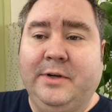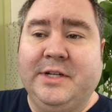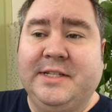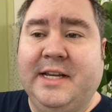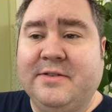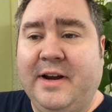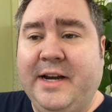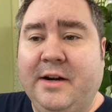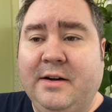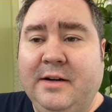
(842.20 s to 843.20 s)
which it says right
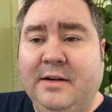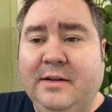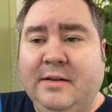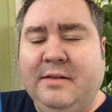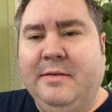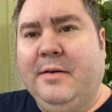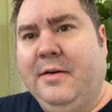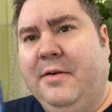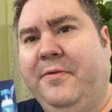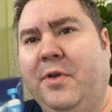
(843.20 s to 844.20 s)
here?
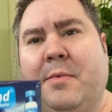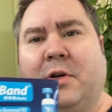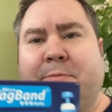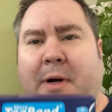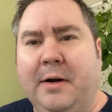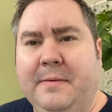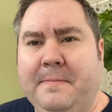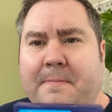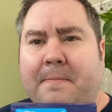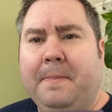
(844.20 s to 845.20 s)
For the most part.
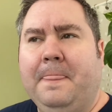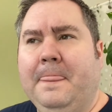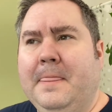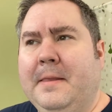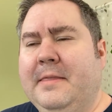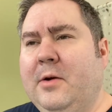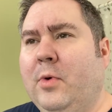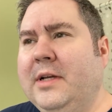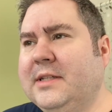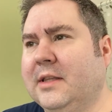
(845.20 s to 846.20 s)
There
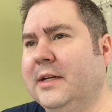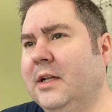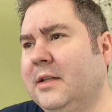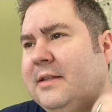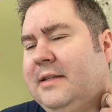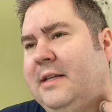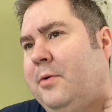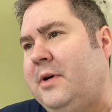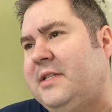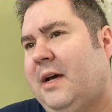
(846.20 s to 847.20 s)

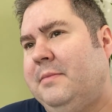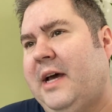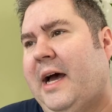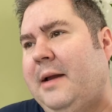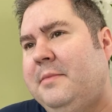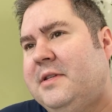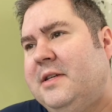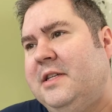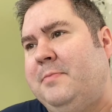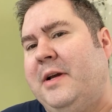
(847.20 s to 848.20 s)
was sometimes,
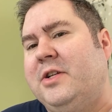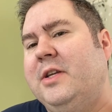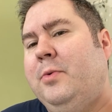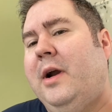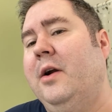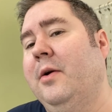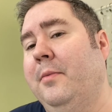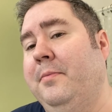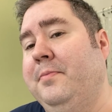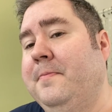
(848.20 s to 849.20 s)
specifically where
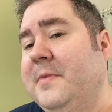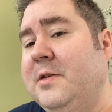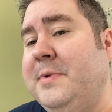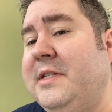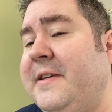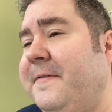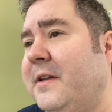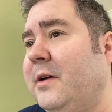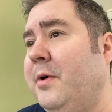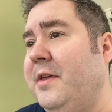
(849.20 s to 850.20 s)

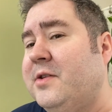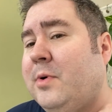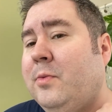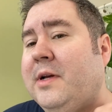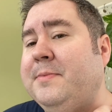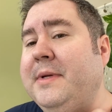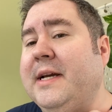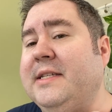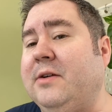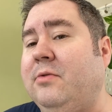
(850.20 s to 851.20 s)
this one was,
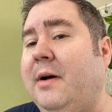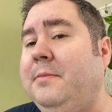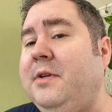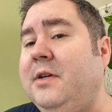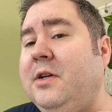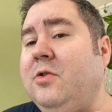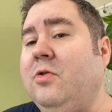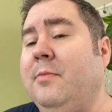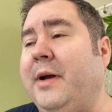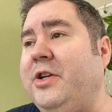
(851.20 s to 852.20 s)
because it rubbed
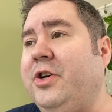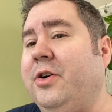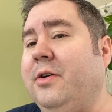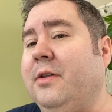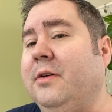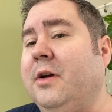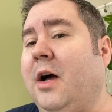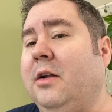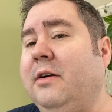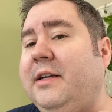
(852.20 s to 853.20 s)
where my shirt
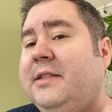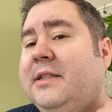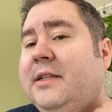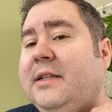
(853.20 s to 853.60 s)
collar is.